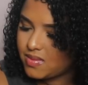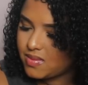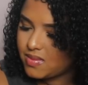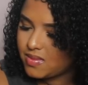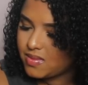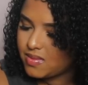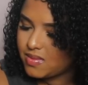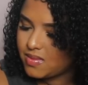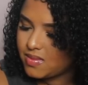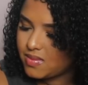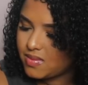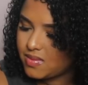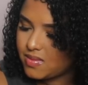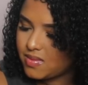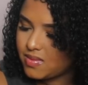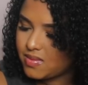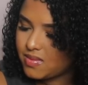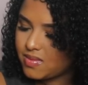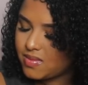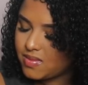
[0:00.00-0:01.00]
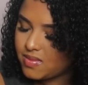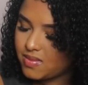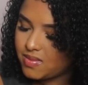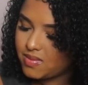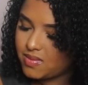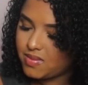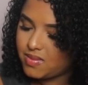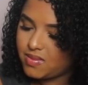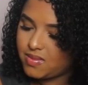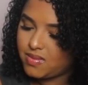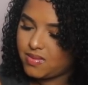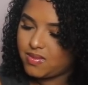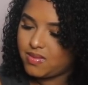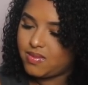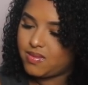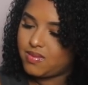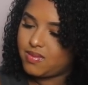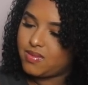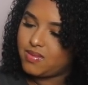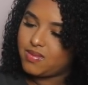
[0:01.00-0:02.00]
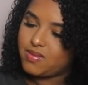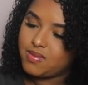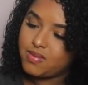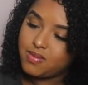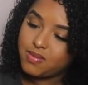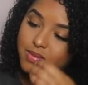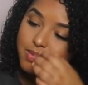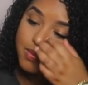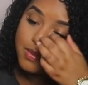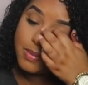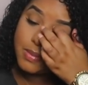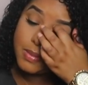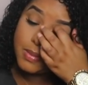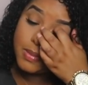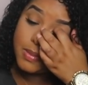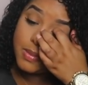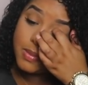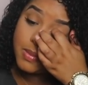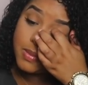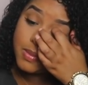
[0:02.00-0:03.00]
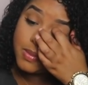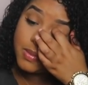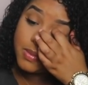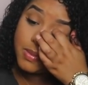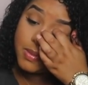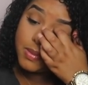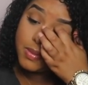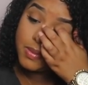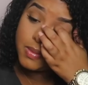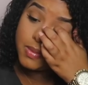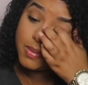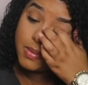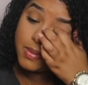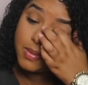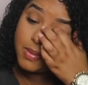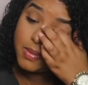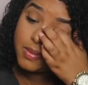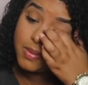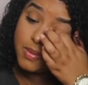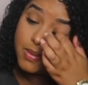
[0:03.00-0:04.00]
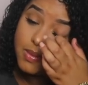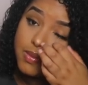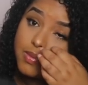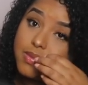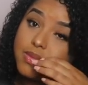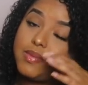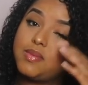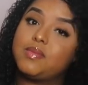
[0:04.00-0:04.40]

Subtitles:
This person isn't speaking.